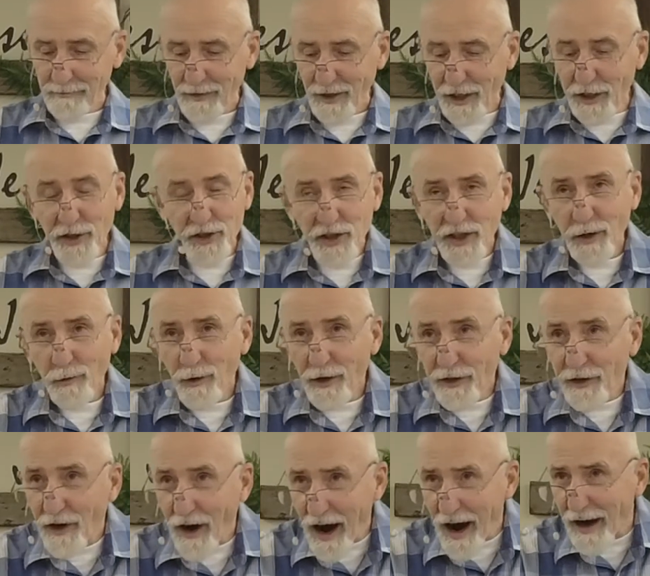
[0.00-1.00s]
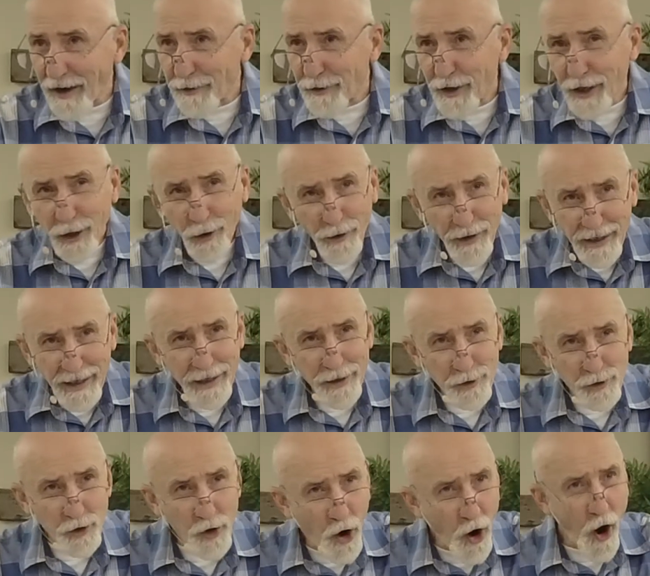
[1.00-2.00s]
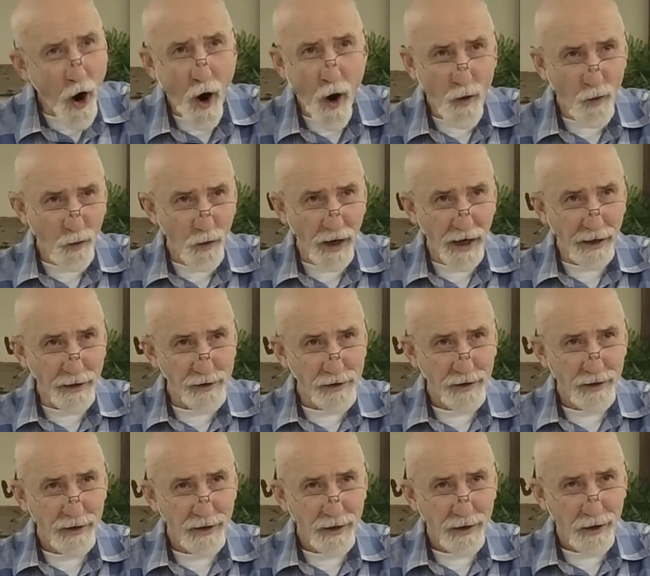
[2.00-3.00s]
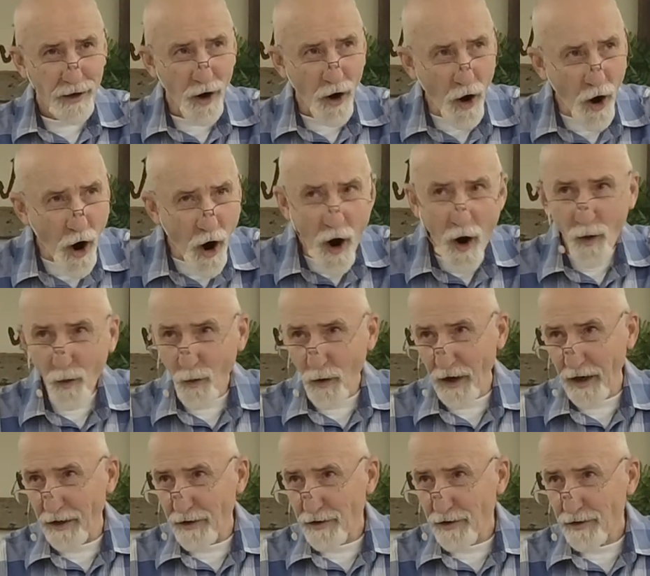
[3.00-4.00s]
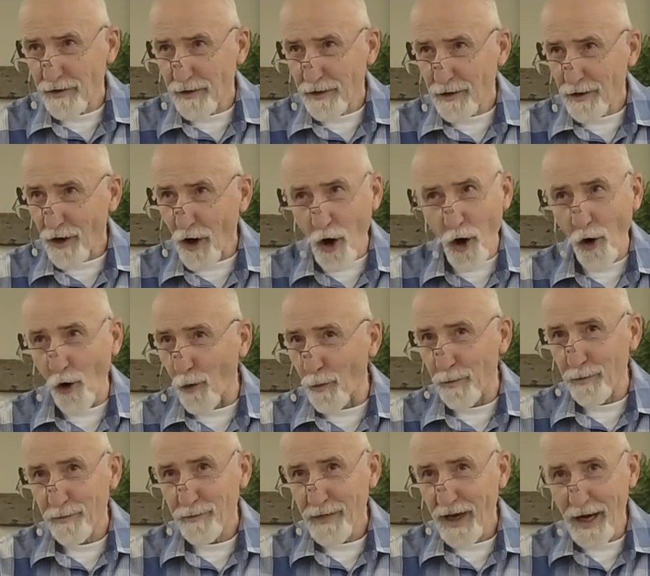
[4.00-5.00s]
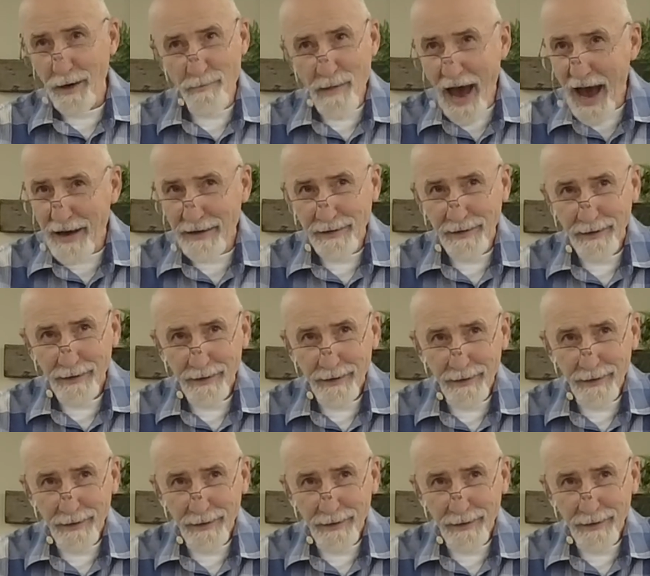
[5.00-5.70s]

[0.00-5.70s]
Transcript: You see, with God, there is always, always hope. Amen? Amen?